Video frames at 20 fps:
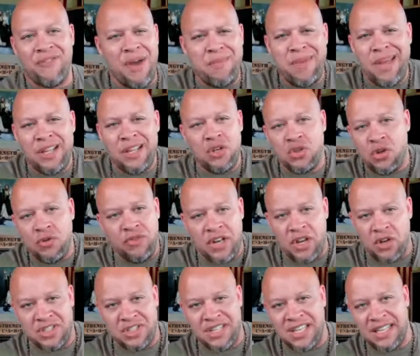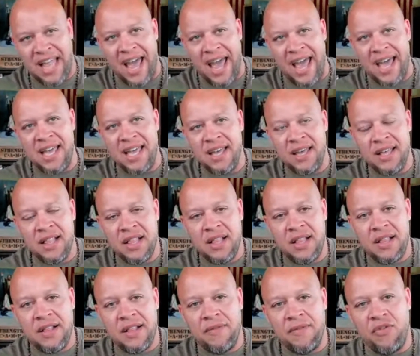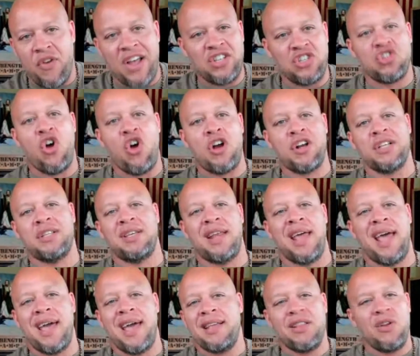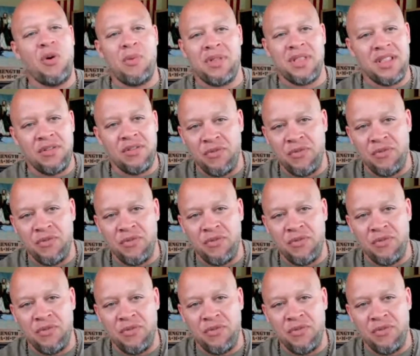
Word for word: If I made YouTube videos today, if I started today, no